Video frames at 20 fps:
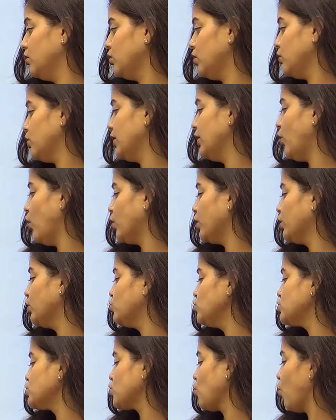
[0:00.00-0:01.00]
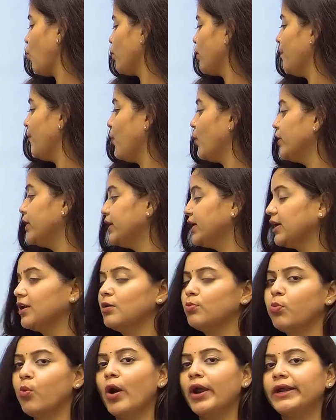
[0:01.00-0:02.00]
in order to score a political
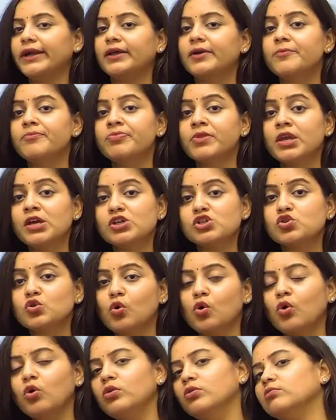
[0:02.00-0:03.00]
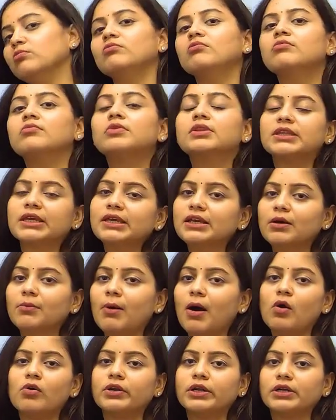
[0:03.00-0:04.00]
point. So think
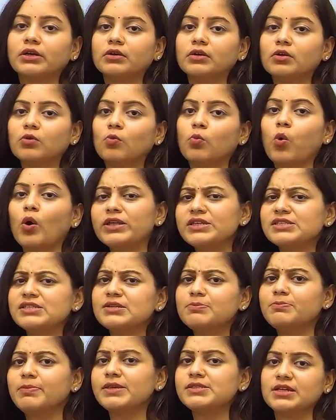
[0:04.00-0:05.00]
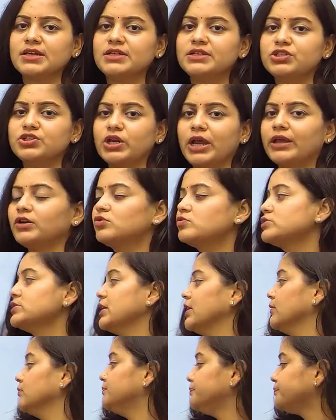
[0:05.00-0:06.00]
about it. What is it basically trying to
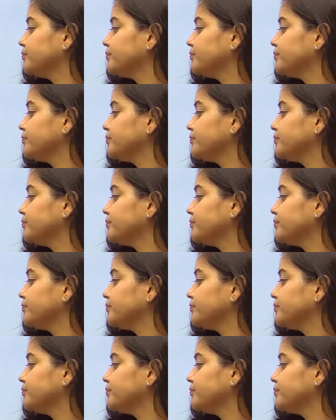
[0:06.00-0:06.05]
say?